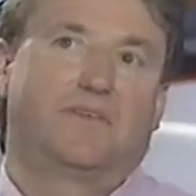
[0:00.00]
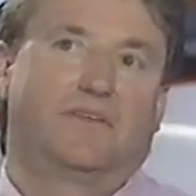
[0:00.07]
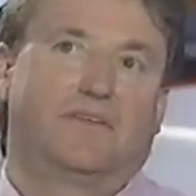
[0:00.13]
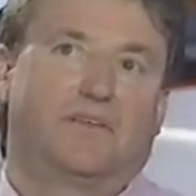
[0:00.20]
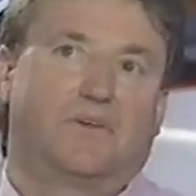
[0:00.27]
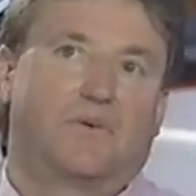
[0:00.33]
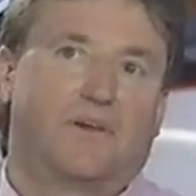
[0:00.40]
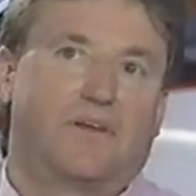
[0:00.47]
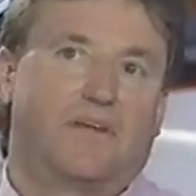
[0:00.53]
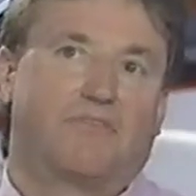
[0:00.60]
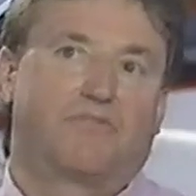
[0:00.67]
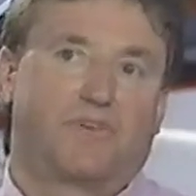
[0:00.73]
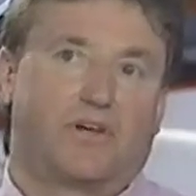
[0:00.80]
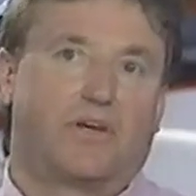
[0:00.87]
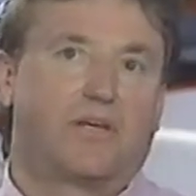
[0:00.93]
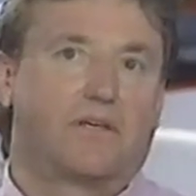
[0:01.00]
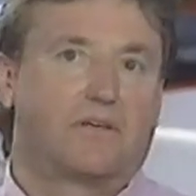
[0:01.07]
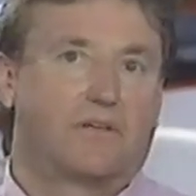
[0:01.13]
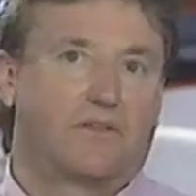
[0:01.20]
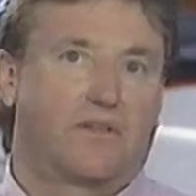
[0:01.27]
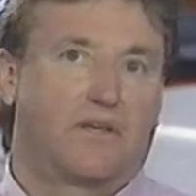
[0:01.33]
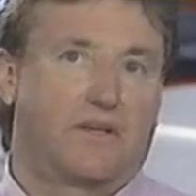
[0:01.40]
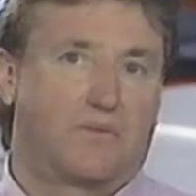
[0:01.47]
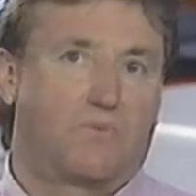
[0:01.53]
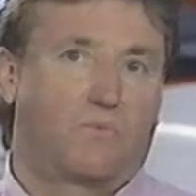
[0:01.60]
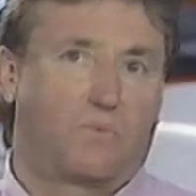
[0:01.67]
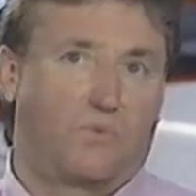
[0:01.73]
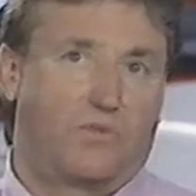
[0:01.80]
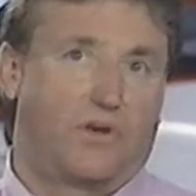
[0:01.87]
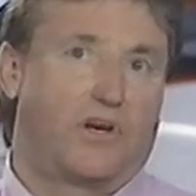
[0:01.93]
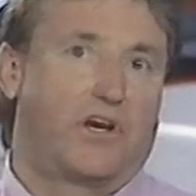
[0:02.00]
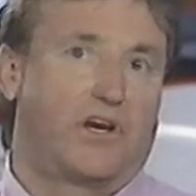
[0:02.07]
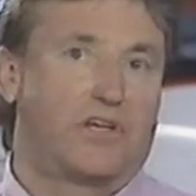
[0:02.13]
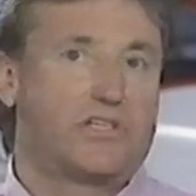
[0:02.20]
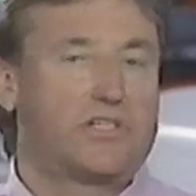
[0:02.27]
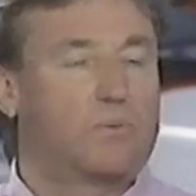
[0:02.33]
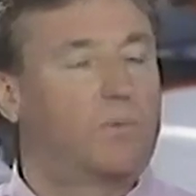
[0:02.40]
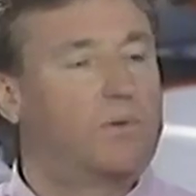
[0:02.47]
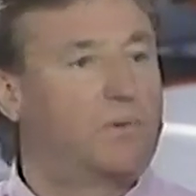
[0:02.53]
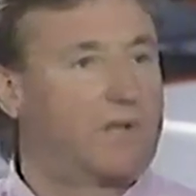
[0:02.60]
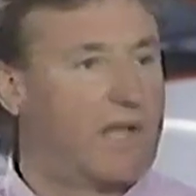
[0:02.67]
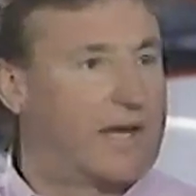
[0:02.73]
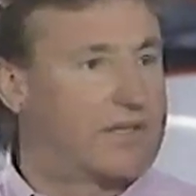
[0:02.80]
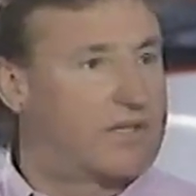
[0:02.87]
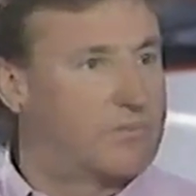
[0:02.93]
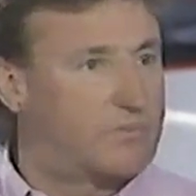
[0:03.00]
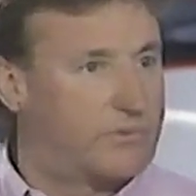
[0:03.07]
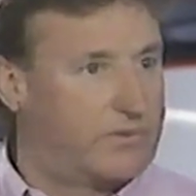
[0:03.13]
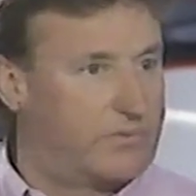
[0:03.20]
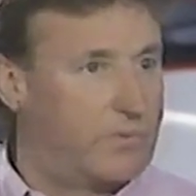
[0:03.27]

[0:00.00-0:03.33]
if the areas that we would like to improve,